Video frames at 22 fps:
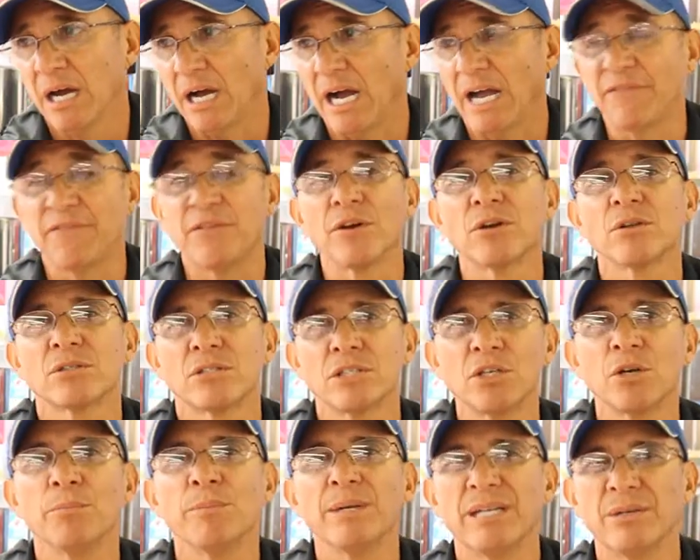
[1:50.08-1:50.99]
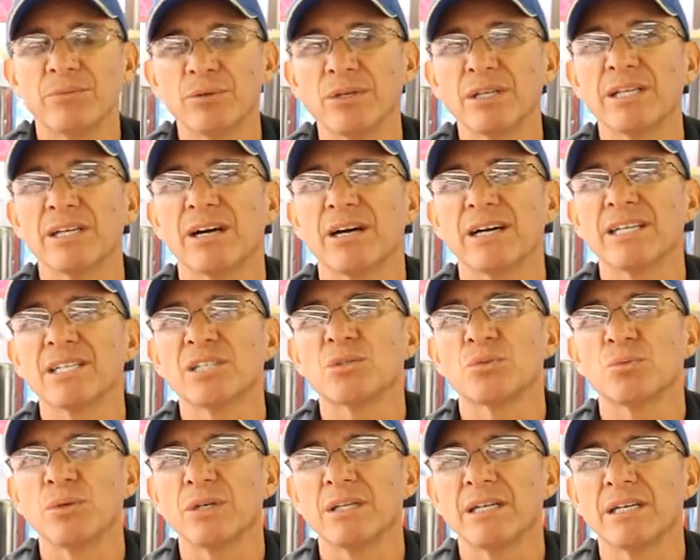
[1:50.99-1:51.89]
I felt, you know, being really
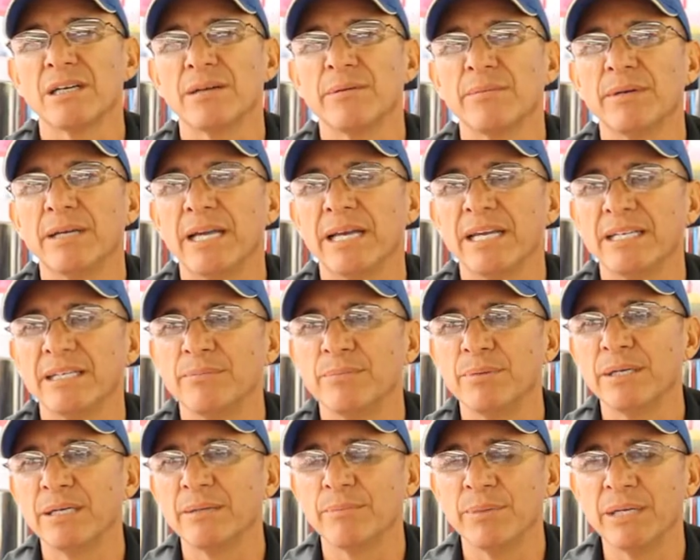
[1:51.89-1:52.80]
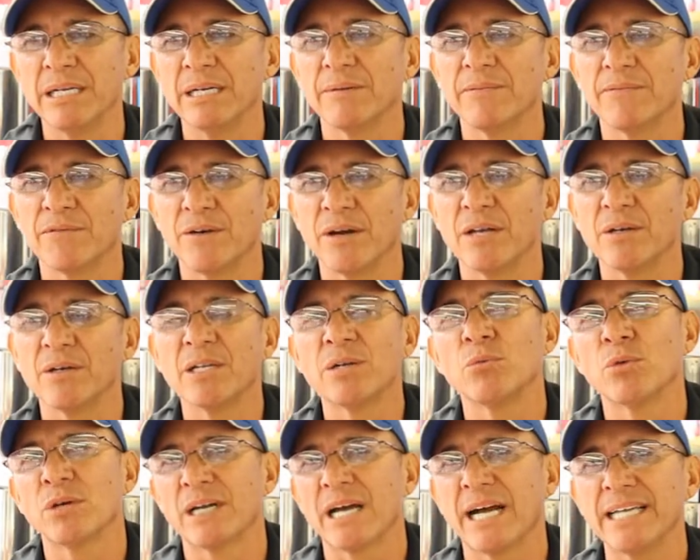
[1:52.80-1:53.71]
honest with him and being upfront
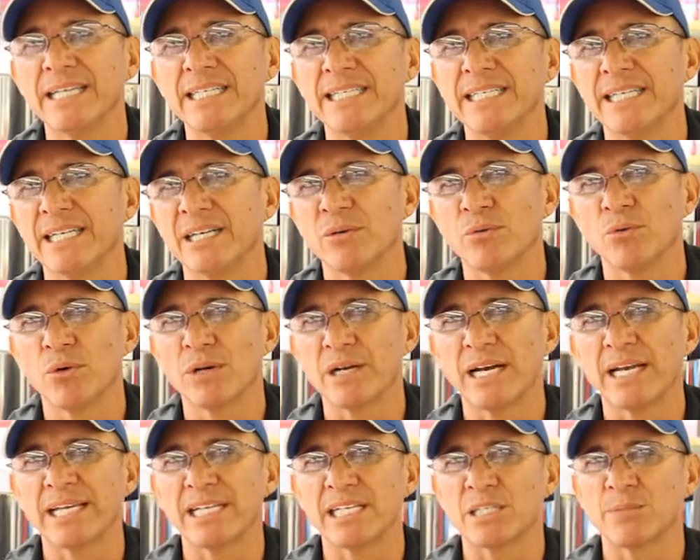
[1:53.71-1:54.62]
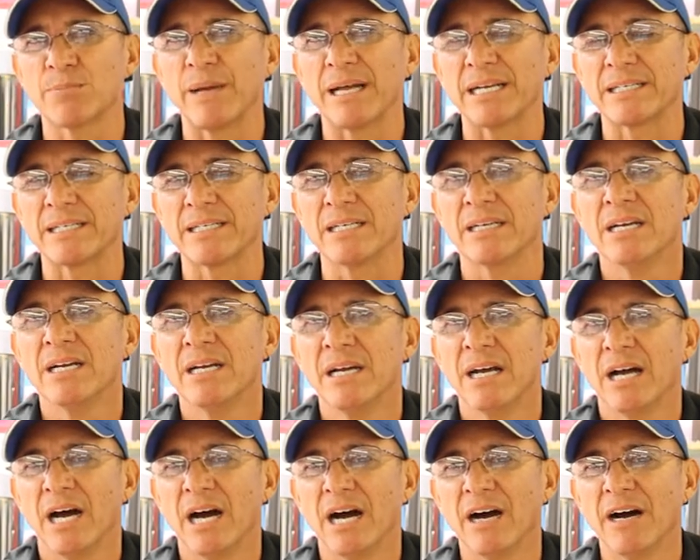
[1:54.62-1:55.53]
in what I needed and what I expected
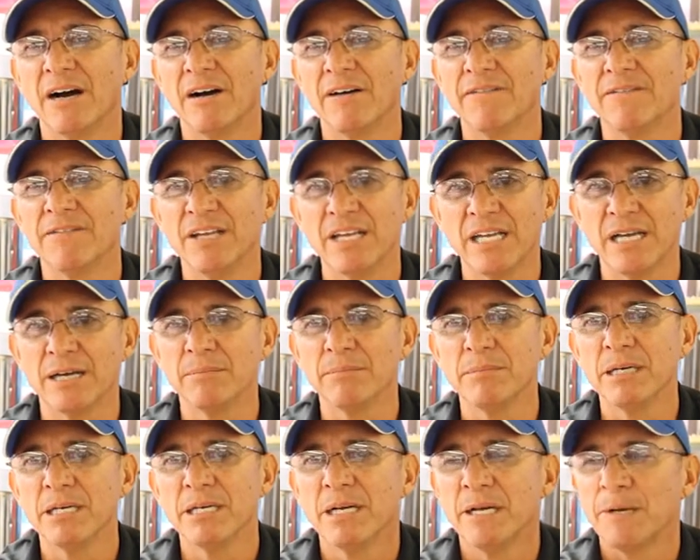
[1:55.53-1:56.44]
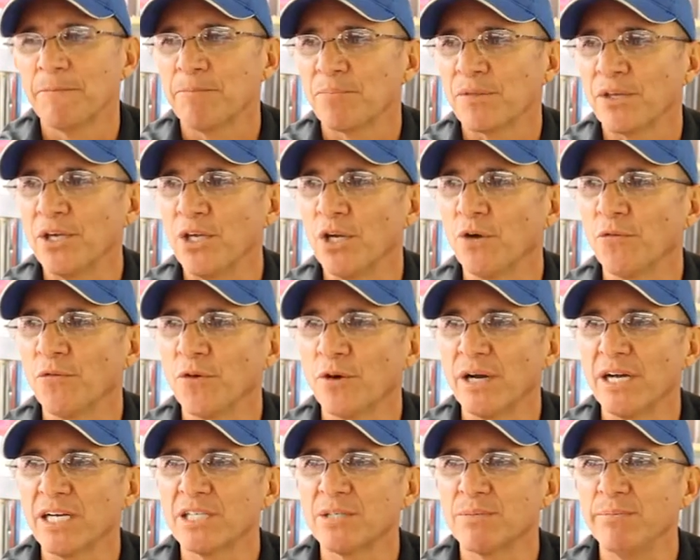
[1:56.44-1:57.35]
of him. You know,
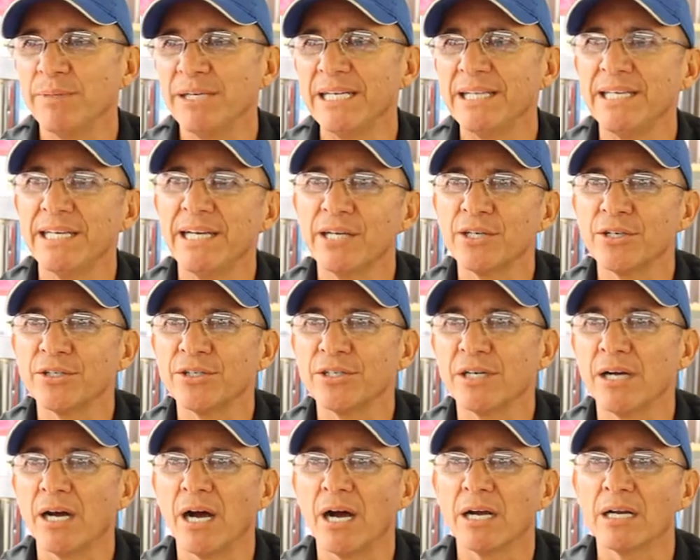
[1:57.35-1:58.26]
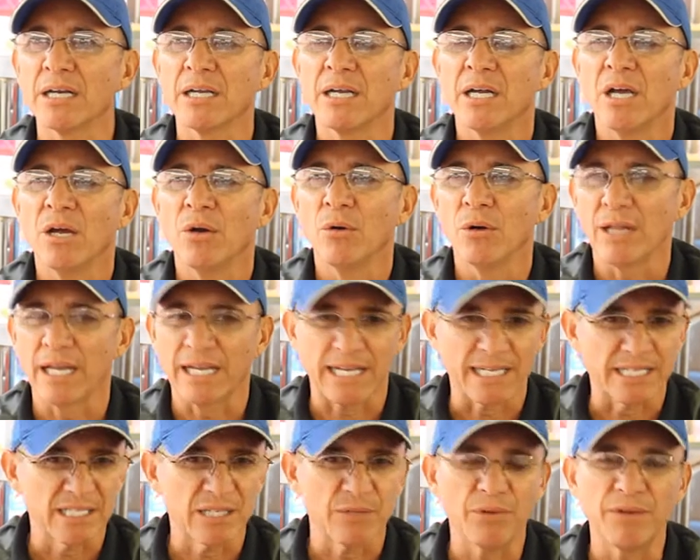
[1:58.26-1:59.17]
for us being the underdog, like
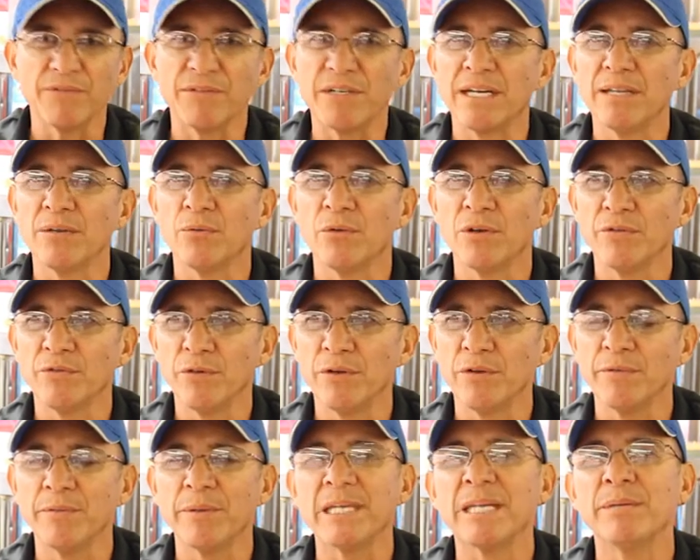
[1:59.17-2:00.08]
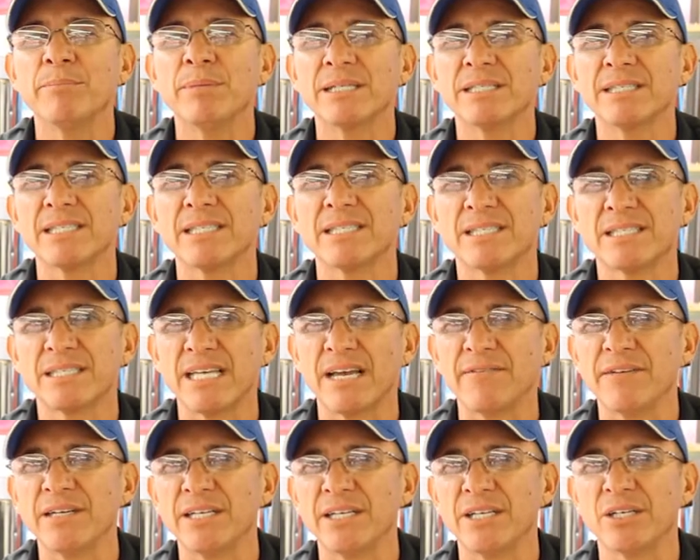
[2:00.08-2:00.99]
I said, we've been in business
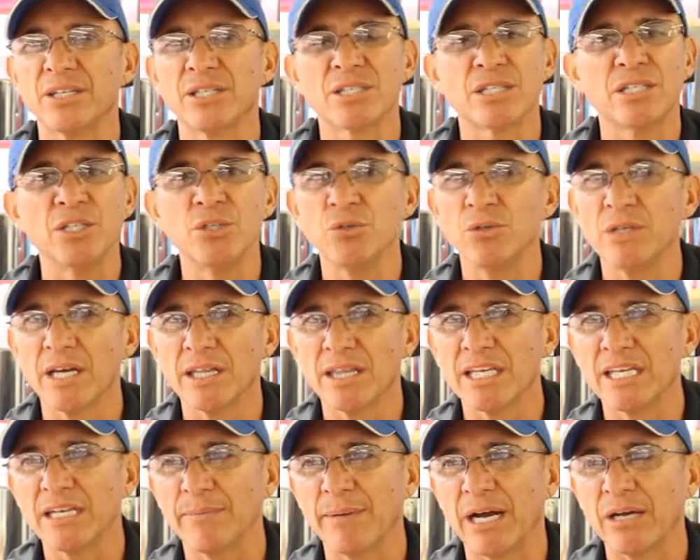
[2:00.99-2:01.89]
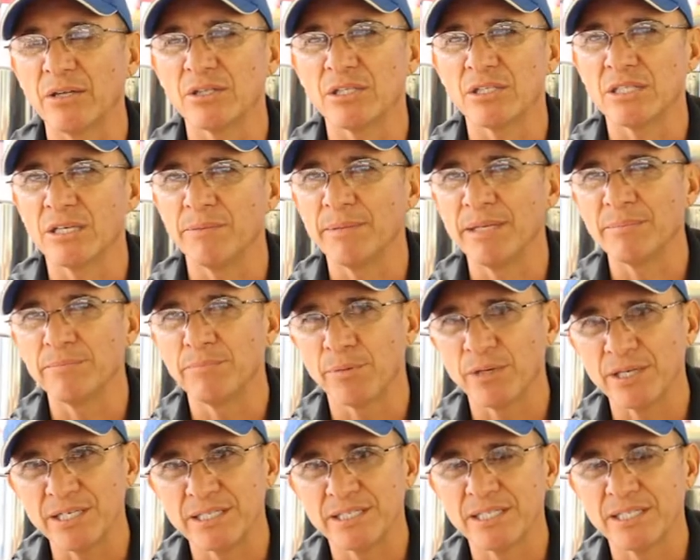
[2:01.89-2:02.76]
7 years, knew nothing about this, have been pretty